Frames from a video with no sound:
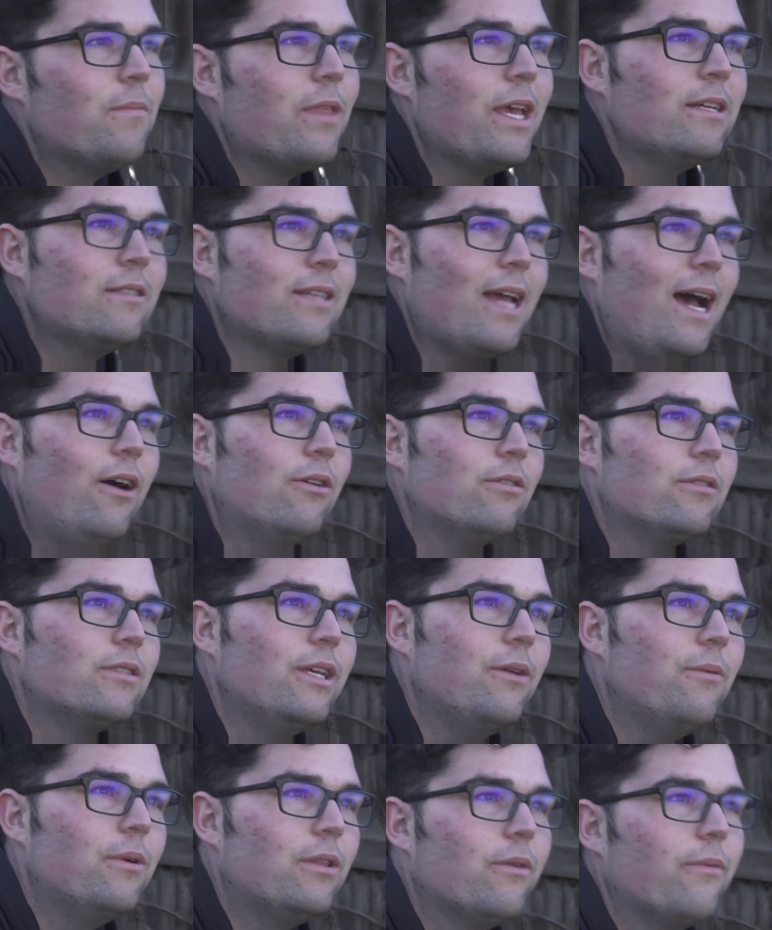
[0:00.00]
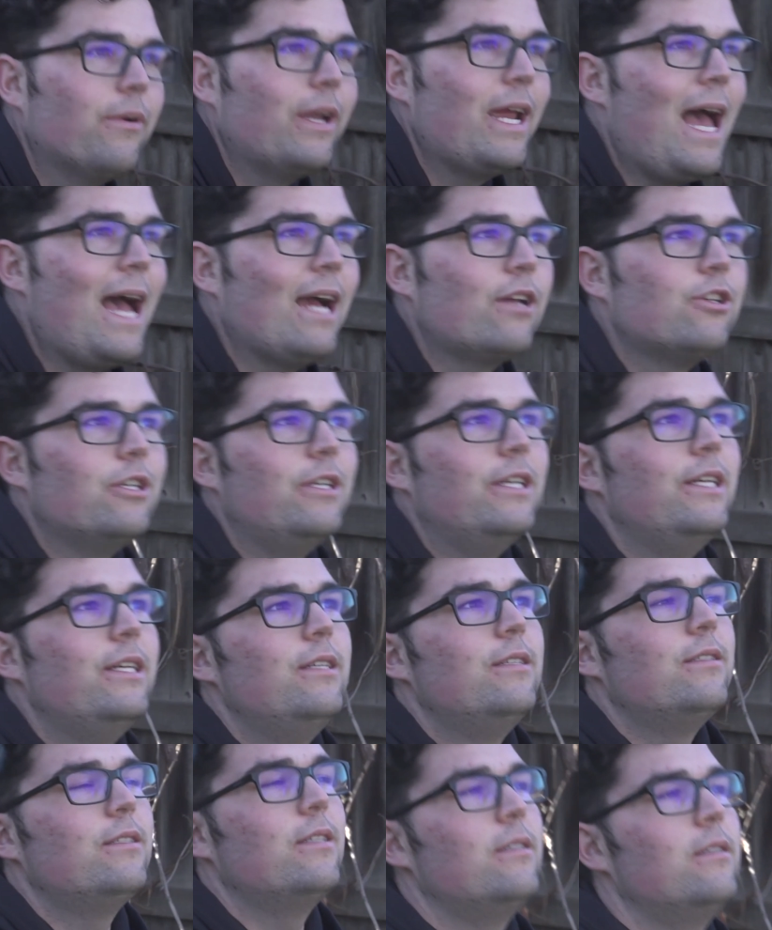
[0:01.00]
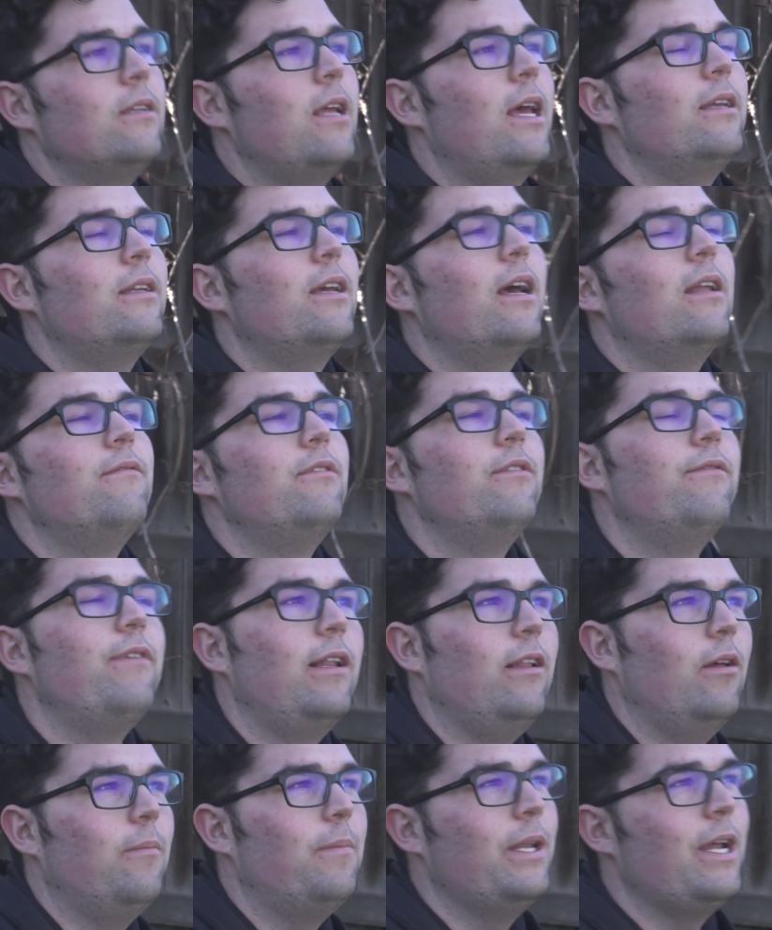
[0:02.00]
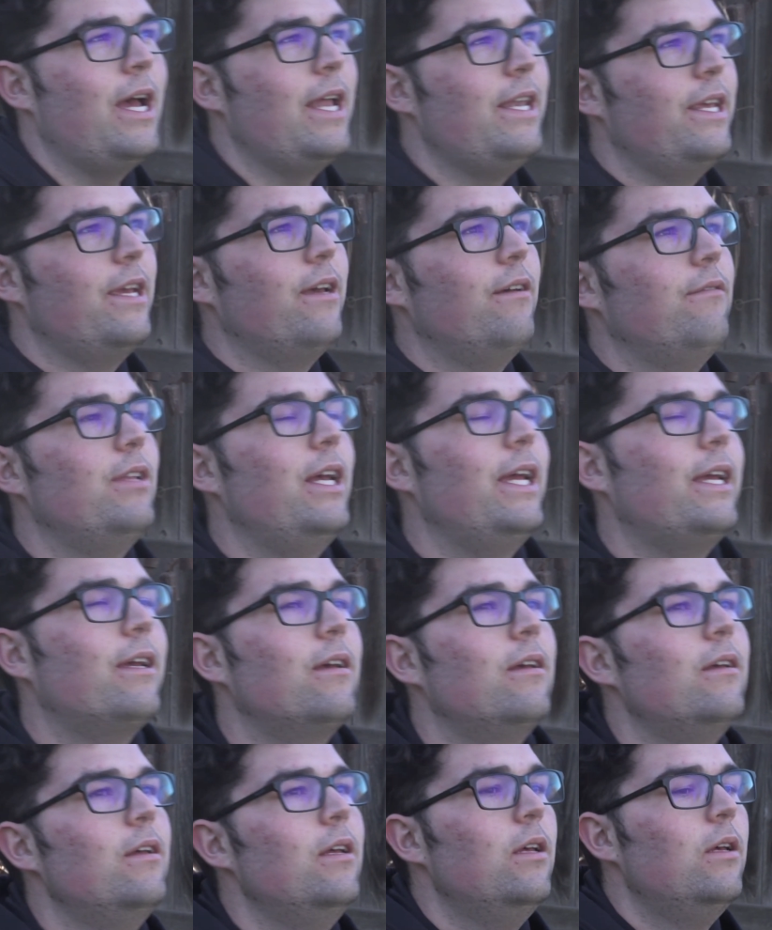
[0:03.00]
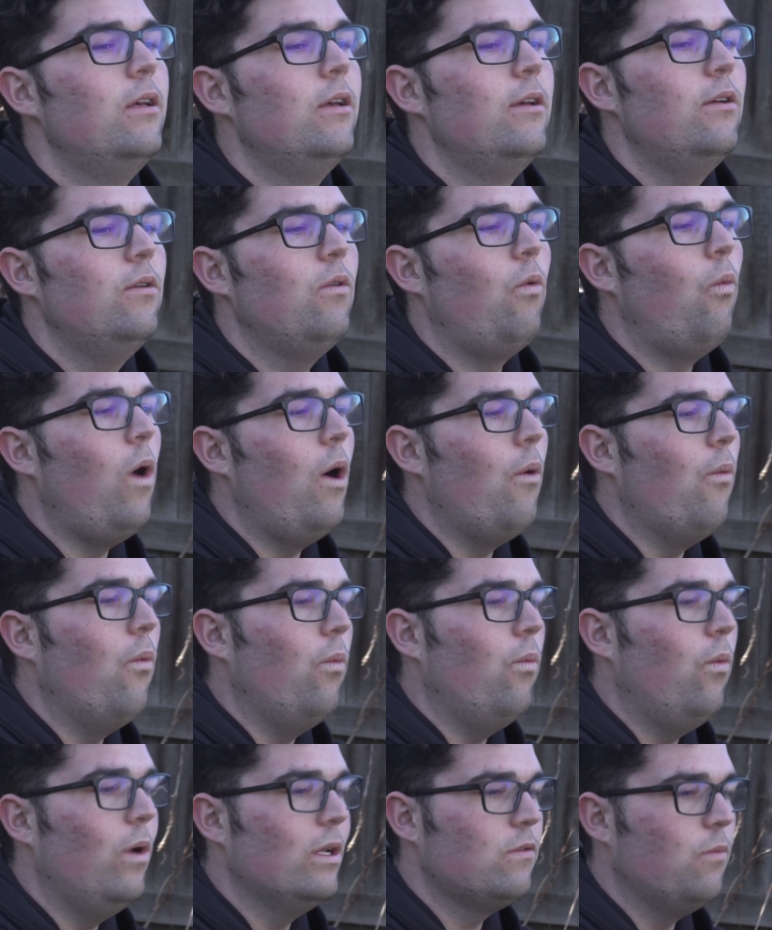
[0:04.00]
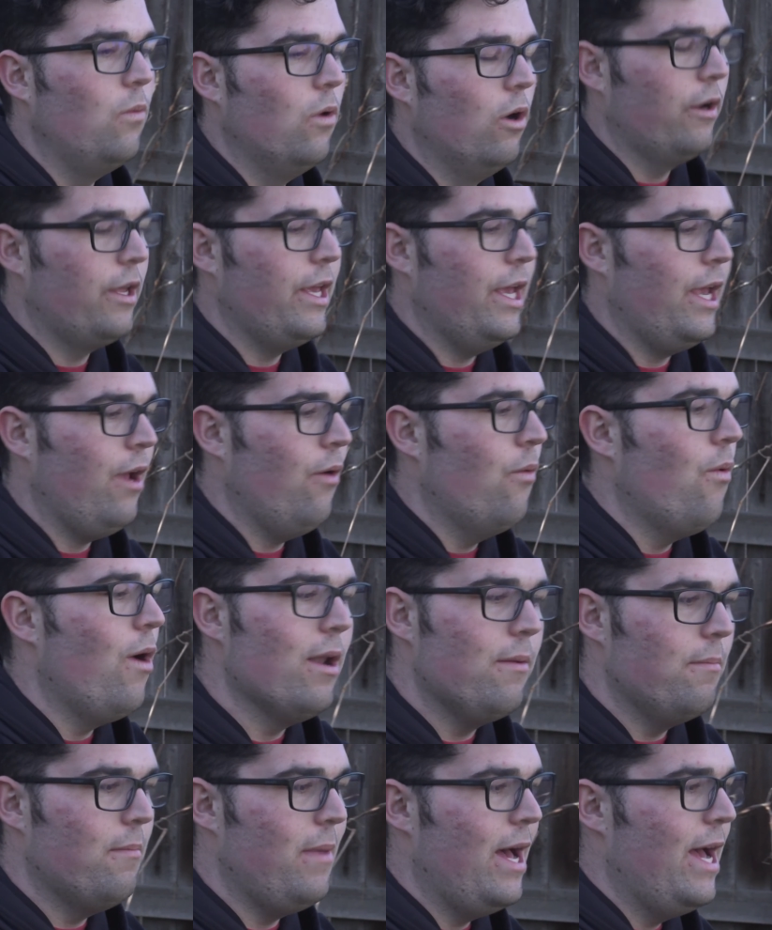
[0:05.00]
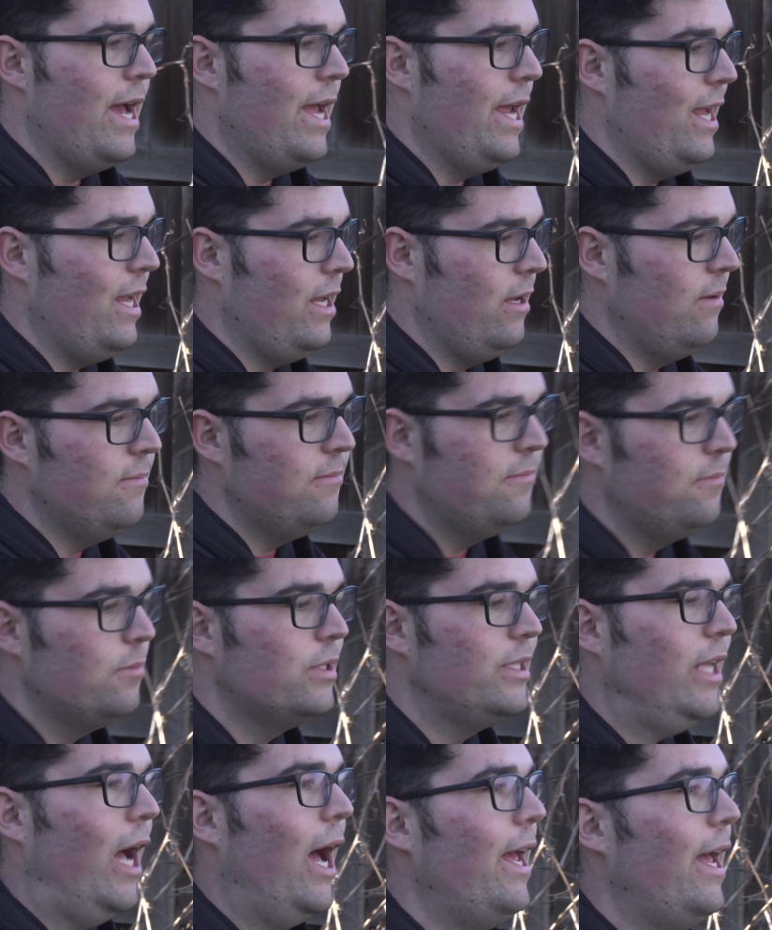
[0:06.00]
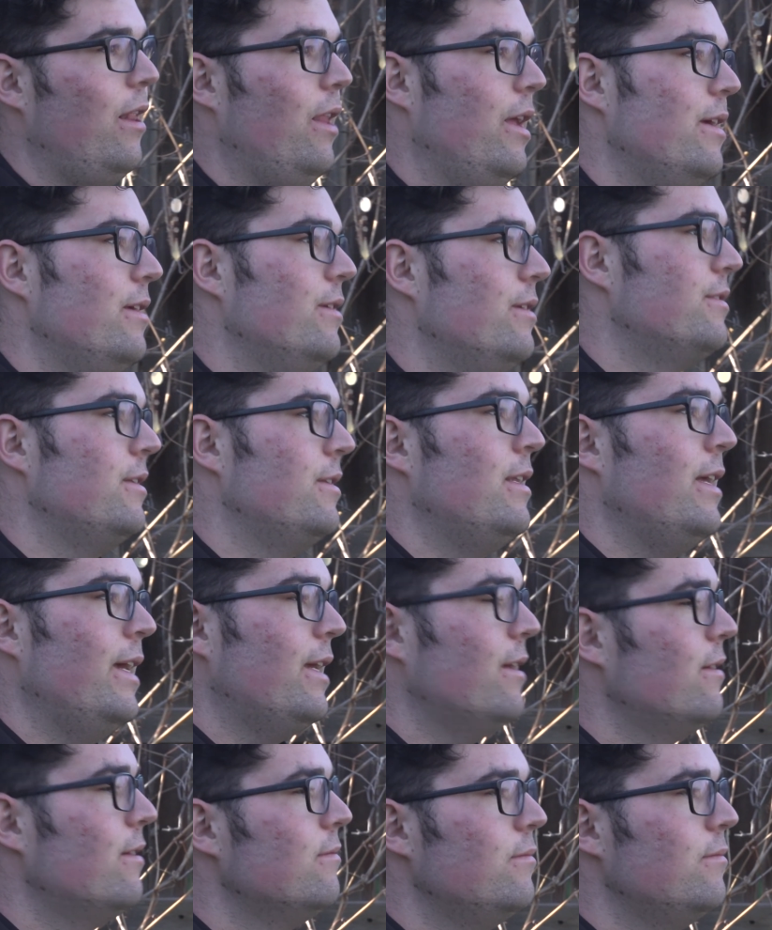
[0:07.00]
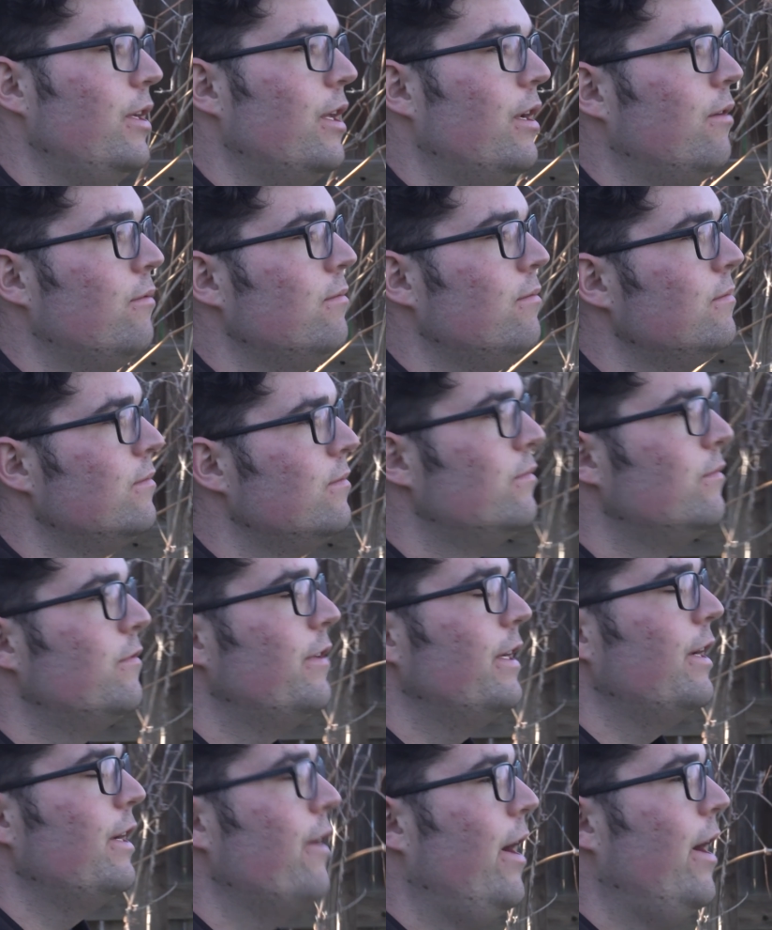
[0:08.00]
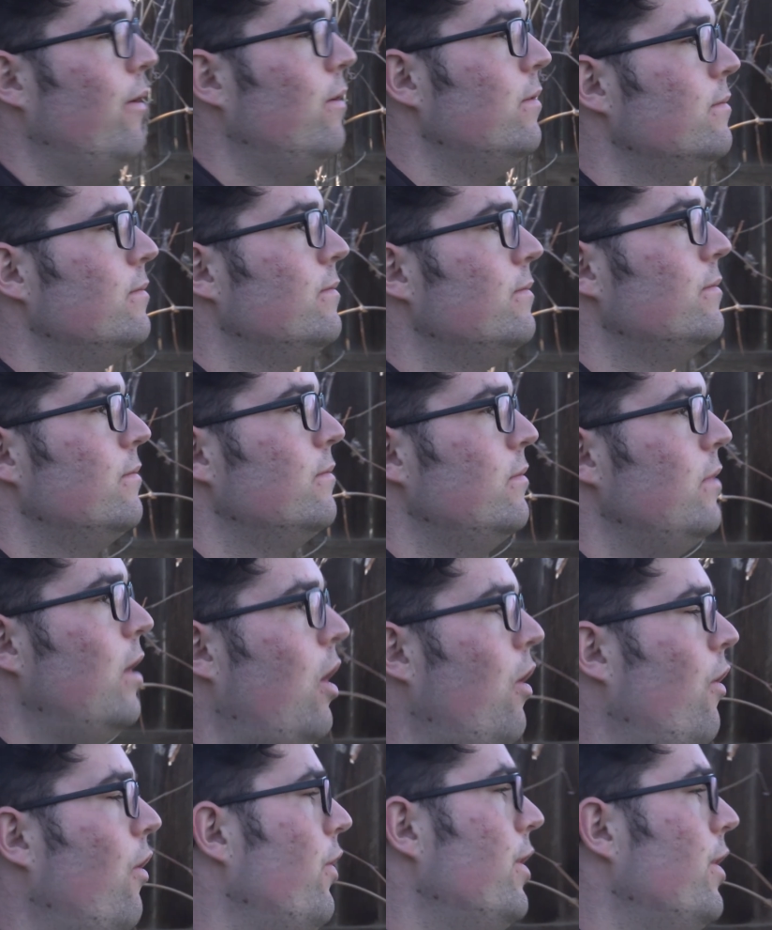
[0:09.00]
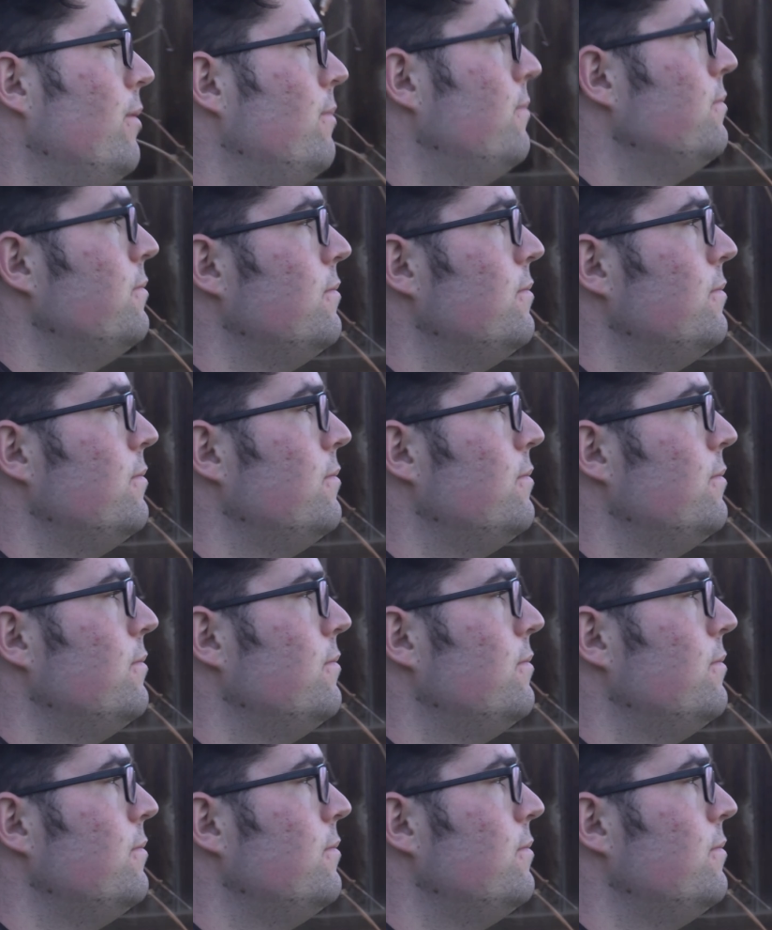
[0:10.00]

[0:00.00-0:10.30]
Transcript: things out, see what the reaction is, and, and kind of develop an idea of like what what's working, what my style is, and like you know figure out all the